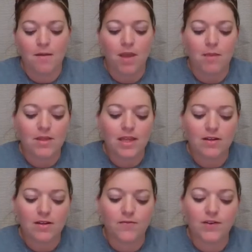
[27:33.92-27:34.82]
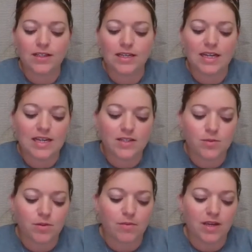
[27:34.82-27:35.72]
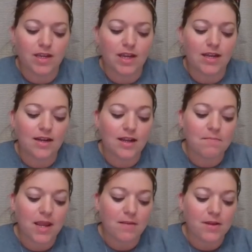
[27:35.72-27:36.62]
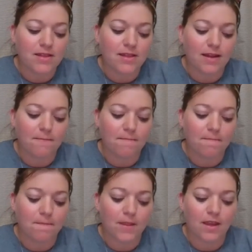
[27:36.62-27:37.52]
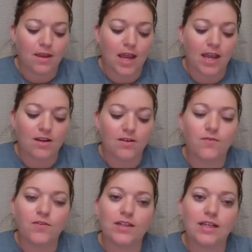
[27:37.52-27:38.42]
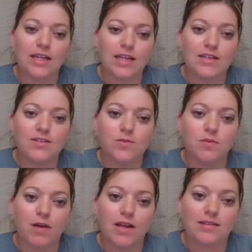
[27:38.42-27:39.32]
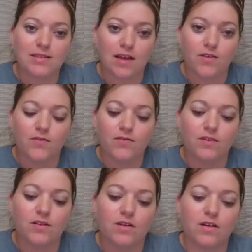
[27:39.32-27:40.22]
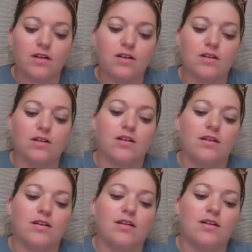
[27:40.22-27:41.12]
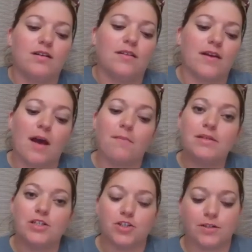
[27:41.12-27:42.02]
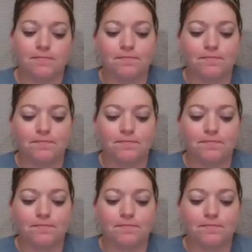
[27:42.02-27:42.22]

Maybe they could feel at ease with me again, and then maybe then I could feel at ease with myself. The competition.